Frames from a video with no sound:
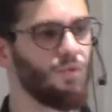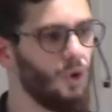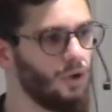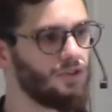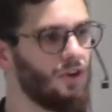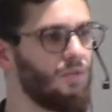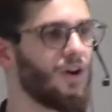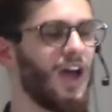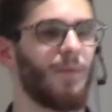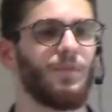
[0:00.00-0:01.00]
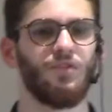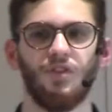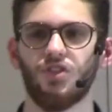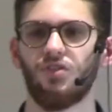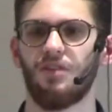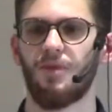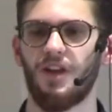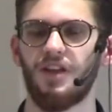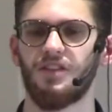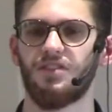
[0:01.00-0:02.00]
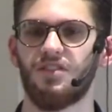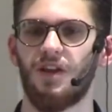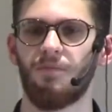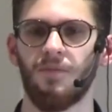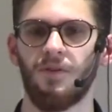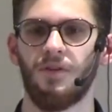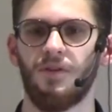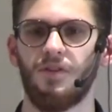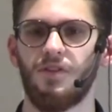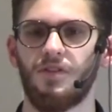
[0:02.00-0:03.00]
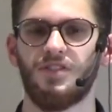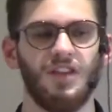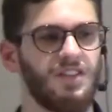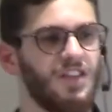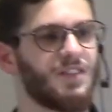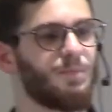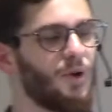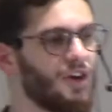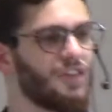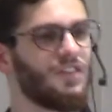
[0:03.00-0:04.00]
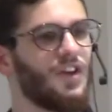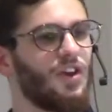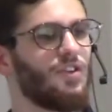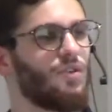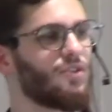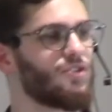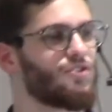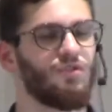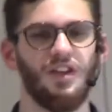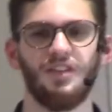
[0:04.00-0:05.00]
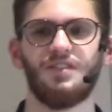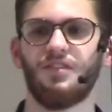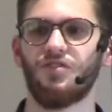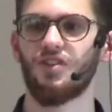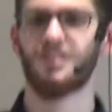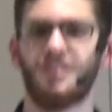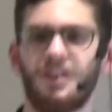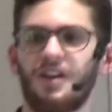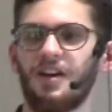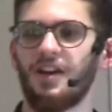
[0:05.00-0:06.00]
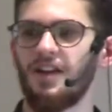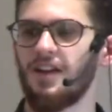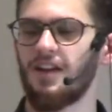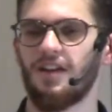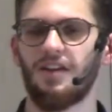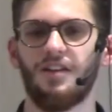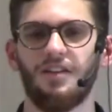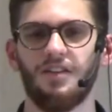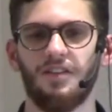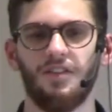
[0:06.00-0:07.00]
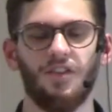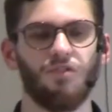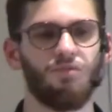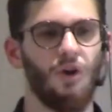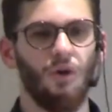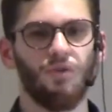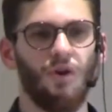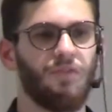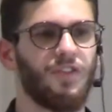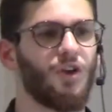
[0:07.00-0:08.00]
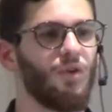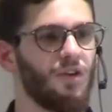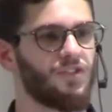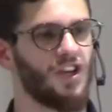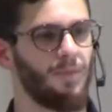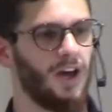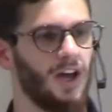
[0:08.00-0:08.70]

We all know what happened during Sulaiman alayhi salam. Since his birth, in order to get just the throne of the Queen of Sheba.